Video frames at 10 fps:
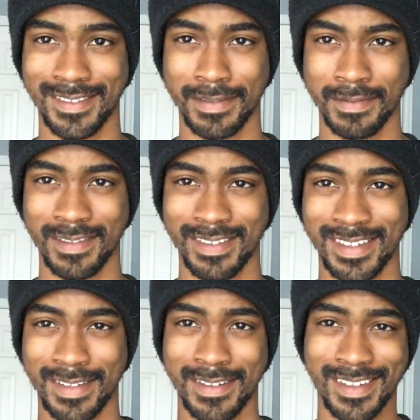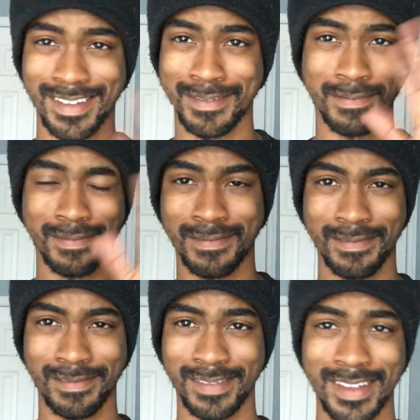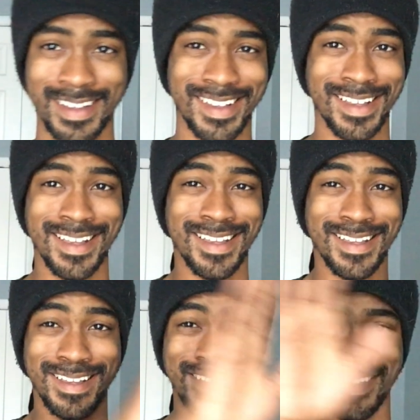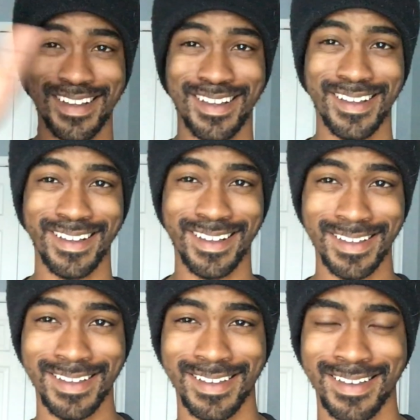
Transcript: It's everyone's friend, it's Tyler.